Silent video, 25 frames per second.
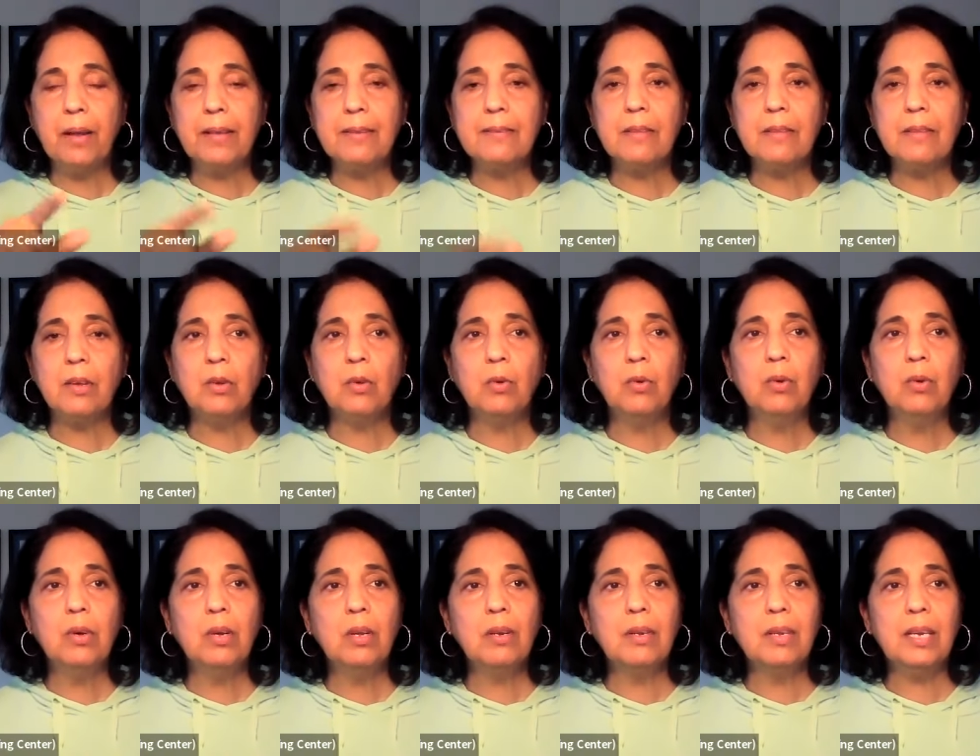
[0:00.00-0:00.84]
That's the
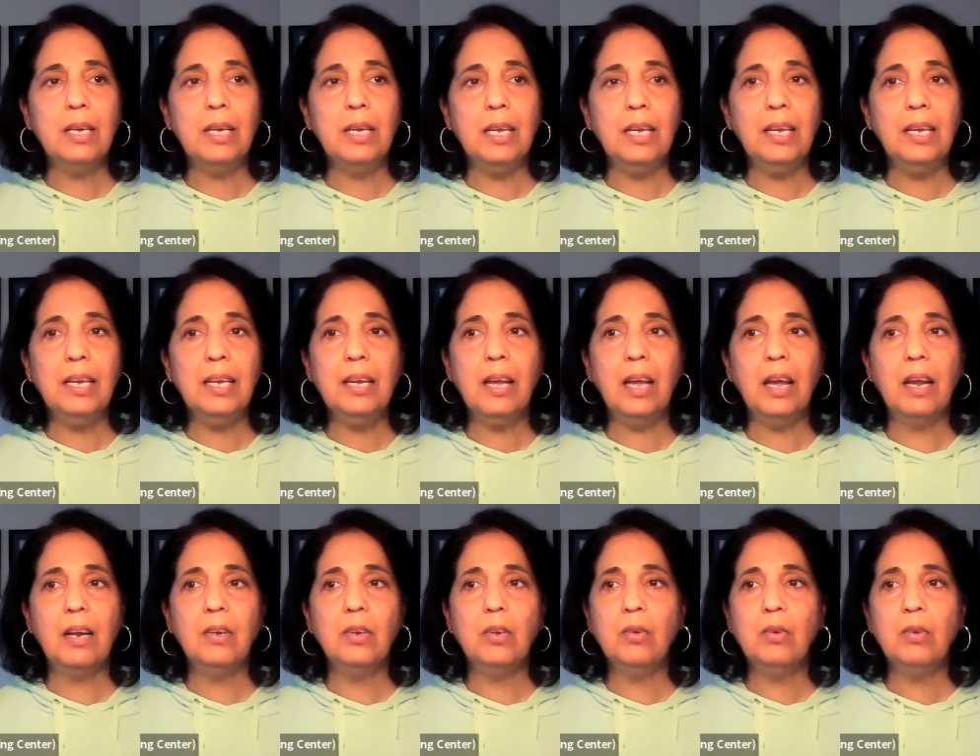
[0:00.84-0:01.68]
Google key,
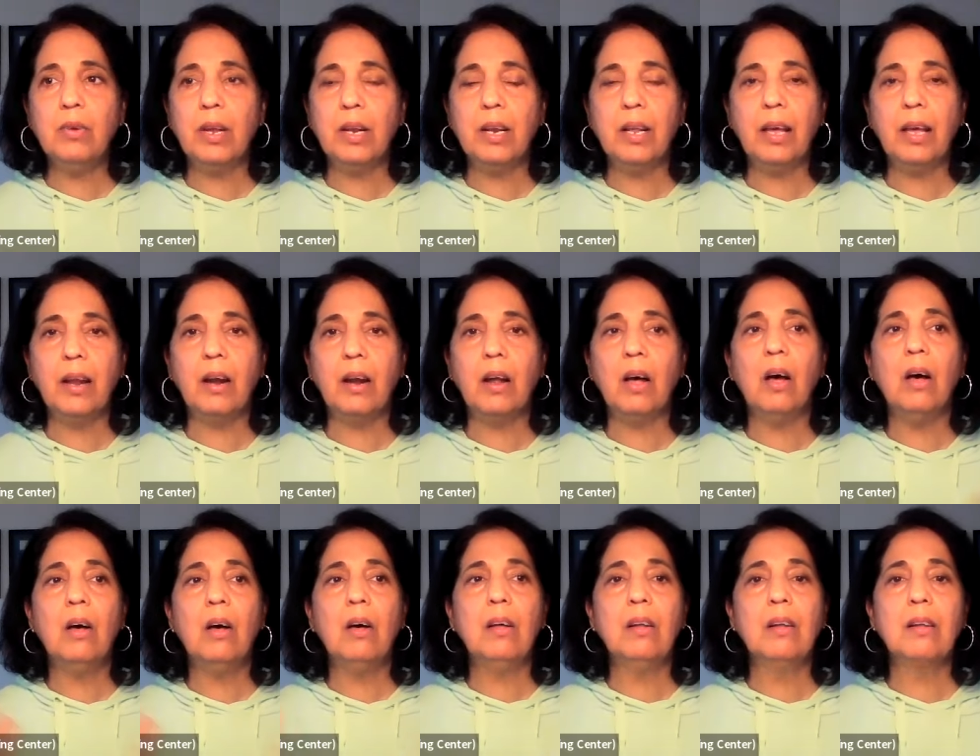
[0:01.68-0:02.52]
and you can get
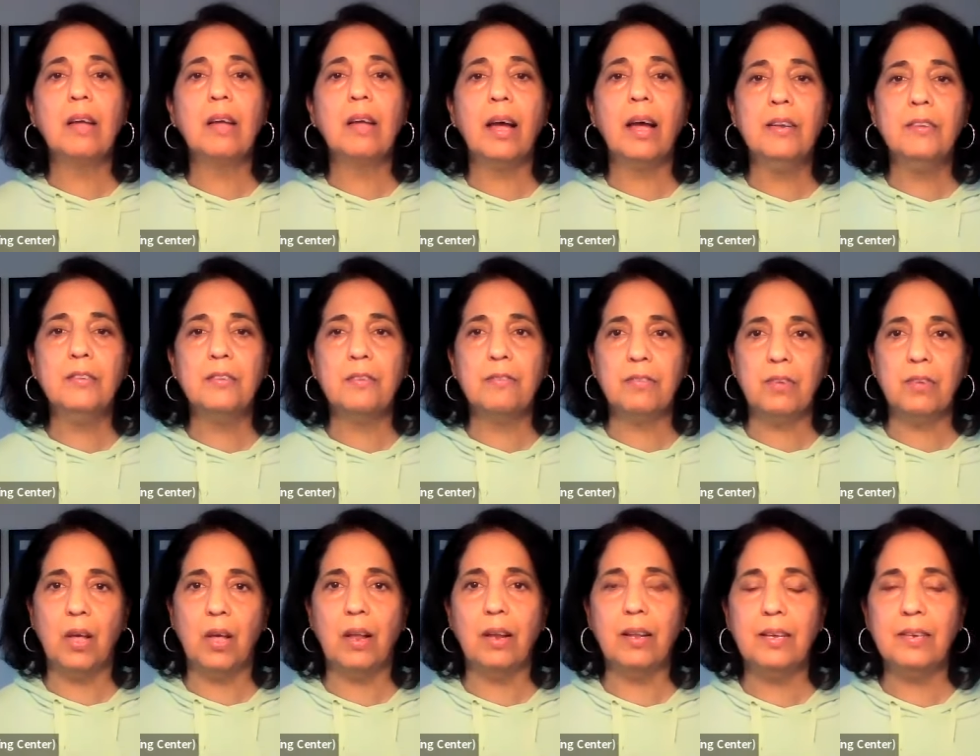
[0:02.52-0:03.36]
all kinds of
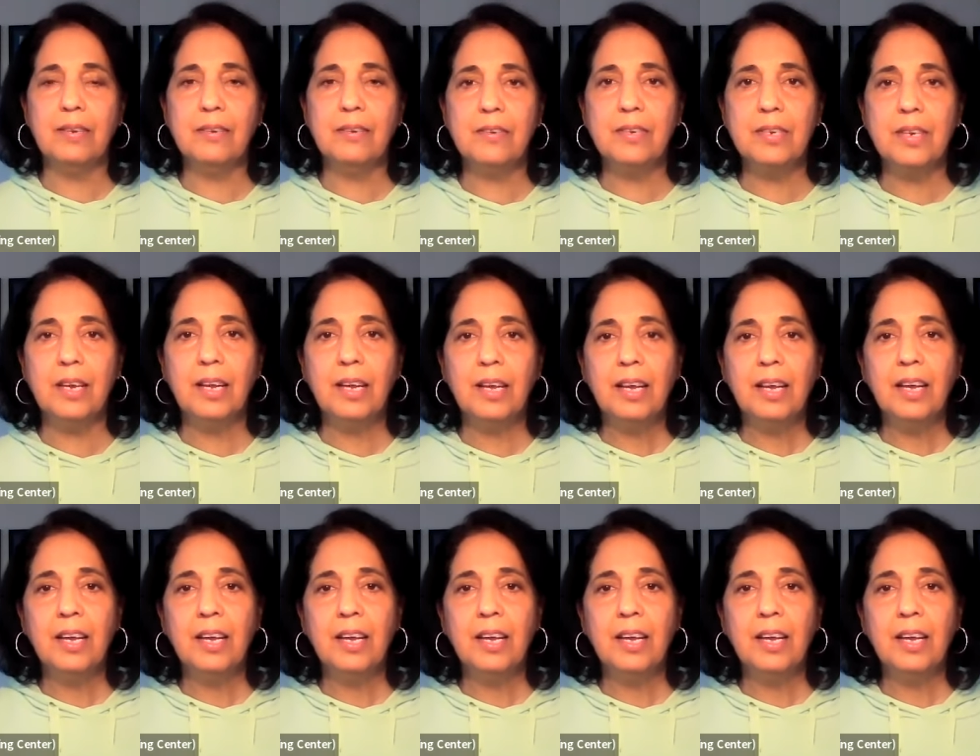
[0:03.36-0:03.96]
knowledge.